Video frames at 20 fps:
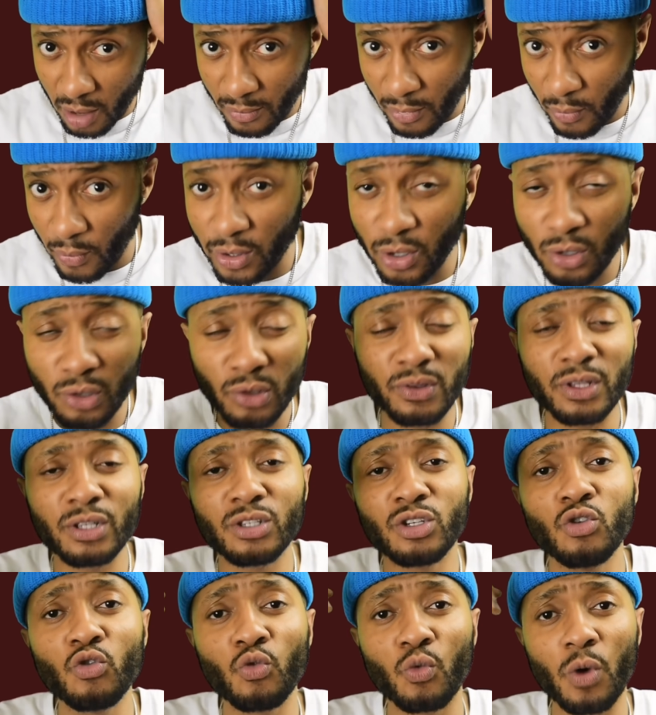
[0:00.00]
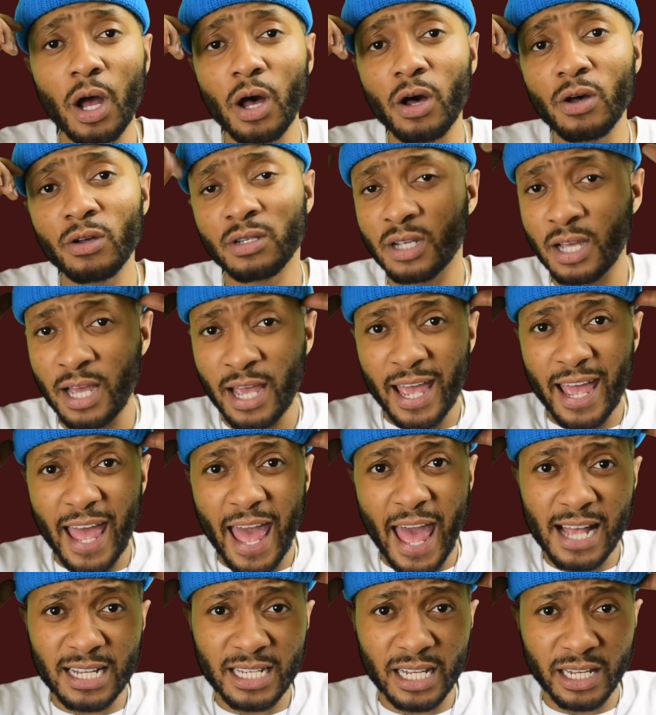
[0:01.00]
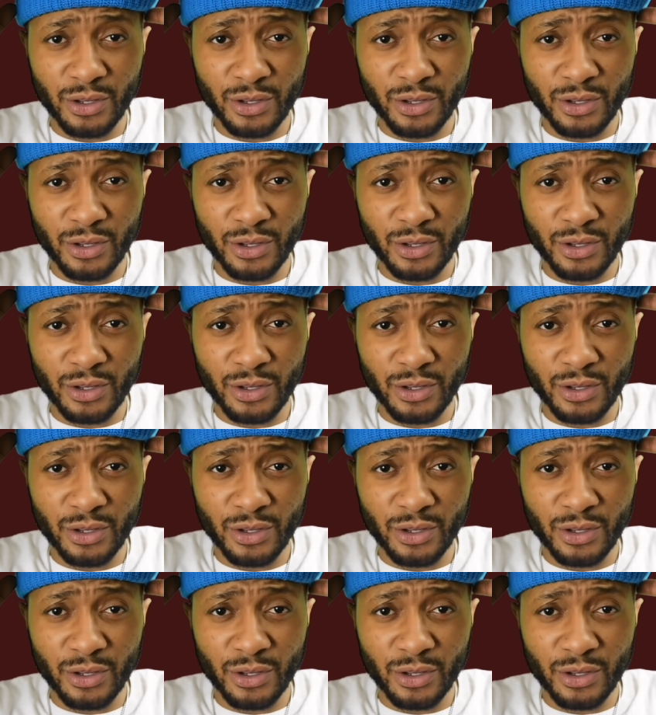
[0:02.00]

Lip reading: But when you do the 2 rows, it adds a